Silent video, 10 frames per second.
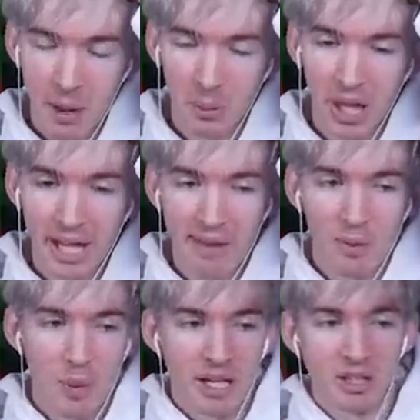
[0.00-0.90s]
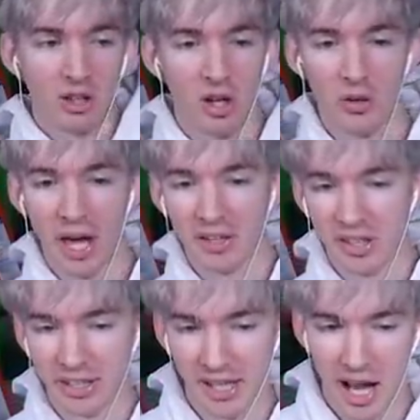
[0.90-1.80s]
I would like everybody to know that,
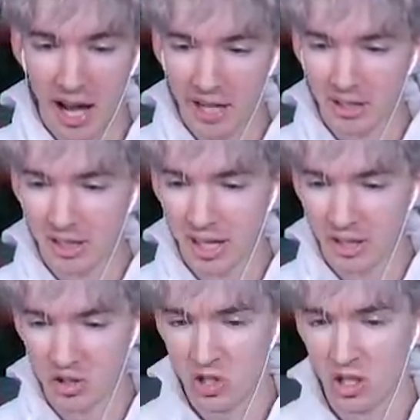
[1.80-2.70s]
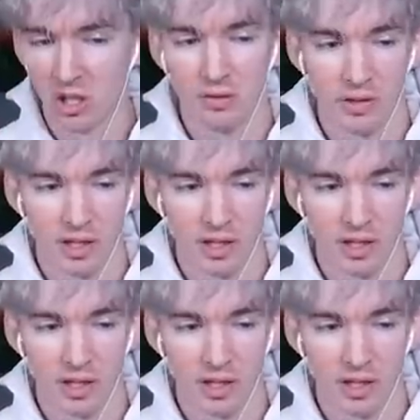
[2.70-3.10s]
that I did not deserve